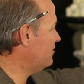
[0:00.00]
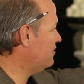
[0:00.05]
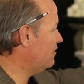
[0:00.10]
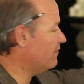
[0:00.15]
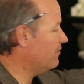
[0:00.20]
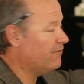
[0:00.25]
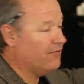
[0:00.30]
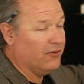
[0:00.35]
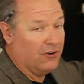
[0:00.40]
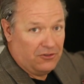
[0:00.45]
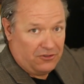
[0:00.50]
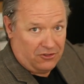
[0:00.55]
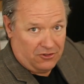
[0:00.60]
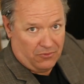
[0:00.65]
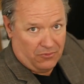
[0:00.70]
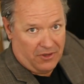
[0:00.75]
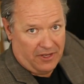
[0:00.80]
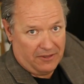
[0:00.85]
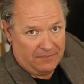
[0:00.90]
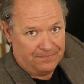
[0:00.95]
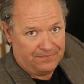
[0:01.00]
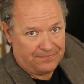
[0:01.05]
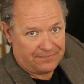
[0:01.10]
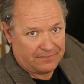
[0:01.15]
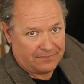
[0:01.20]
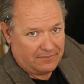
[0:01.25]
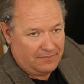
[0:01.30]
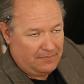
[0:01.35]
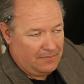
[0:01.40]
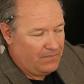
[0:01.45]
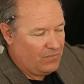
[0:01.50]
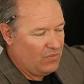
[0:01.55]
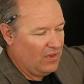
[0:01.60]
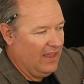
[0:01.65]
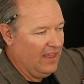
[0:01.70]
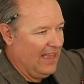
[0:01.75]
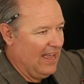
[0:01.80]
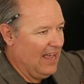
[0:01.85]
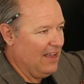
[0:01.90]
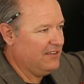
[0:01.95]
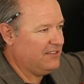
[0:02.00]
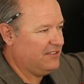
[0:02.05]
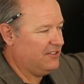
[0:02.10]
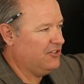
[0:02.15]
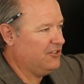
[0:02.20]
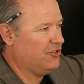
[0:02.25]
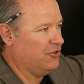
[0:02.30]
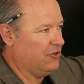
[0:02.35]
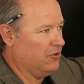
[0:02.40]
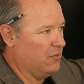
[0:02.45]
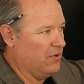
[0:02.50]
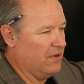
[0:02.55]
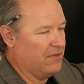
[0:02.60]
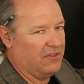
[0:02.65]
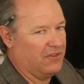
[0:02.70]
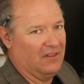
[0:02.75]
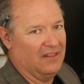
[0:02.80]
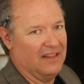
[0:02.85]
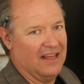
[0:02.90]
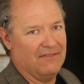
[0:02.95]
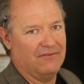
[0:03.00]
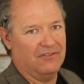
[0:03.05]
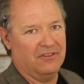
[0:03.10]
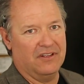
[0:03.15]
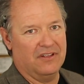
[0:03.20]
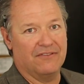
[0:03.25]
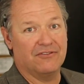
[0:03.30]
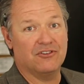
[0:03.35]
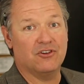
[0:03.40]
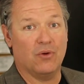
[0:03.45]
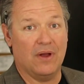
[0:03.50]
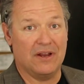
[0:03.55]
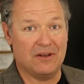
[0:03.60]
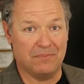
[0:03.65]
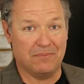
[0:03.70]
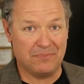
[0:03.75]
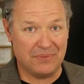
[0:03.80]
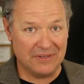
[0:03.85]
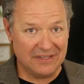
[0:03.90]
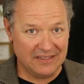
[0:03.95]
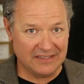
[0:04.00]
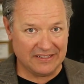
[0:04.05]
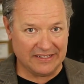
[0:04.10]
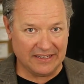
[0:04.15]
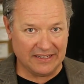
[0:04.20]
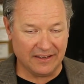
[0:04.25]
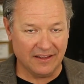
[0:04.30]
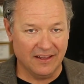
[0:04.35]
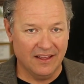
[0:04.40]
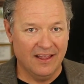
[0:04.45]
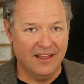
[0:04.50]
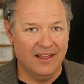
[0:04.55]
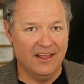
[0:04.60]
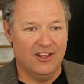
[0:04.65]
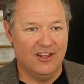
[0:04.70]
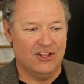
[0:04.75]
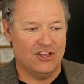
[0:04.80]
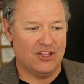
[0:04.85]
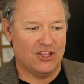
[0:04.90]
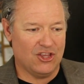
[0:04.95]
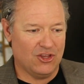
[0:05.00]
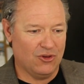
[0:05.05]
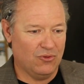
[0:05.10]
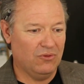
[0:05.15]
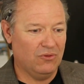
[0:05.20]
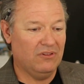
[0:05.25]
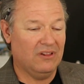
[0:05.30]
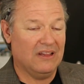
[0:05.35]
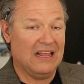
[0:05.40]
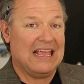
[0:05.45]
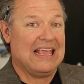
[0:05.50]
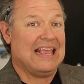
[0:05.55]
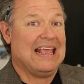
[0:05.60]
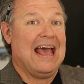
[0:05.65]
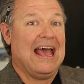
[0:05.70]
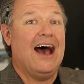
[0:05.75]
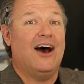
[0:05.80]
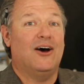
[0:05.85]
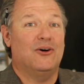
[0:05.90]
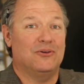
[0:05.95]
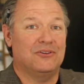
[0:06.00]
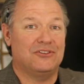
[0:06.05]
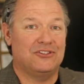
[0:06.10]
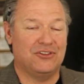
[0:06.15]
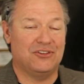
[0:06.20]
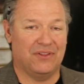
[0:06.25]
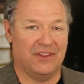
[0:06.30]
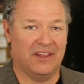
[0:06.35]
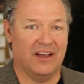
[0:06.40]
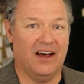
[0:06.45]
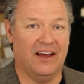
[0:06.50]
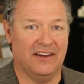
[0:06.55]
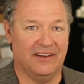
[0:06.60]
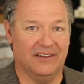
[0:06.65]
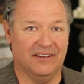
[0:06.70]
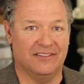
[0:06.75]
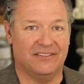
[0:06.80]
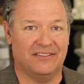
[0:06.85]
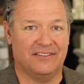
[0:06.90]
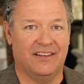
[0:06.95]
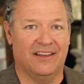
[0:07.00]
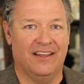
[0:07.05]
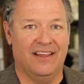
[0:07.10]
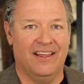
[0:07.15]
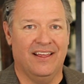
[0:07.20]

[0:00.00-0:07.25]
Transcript: The first one has to do with the level of credibility you lay out to the audience.